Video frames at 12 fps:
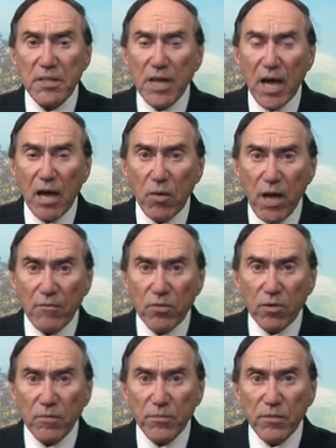However,
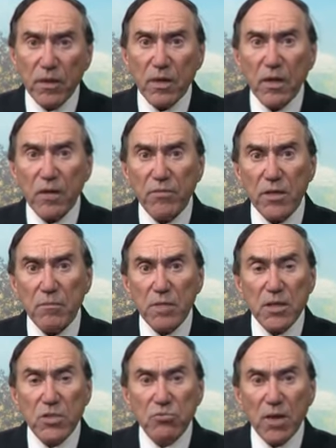if the
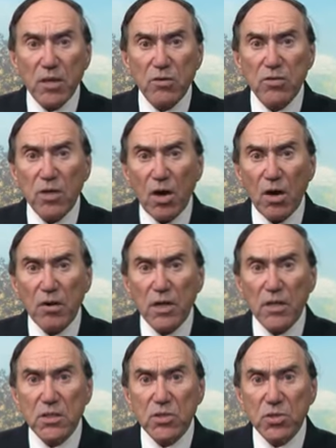administrators are
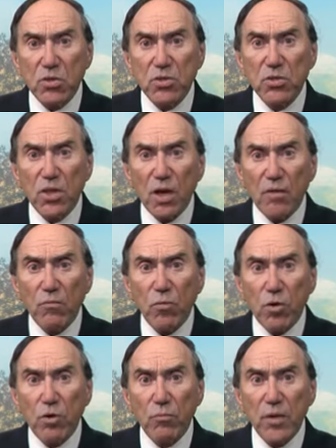in search of
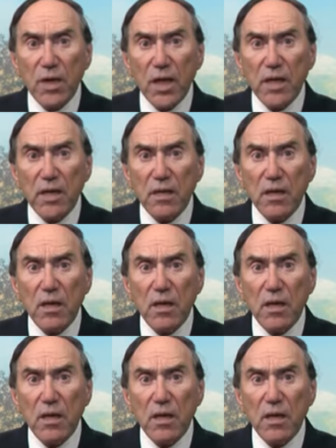work-related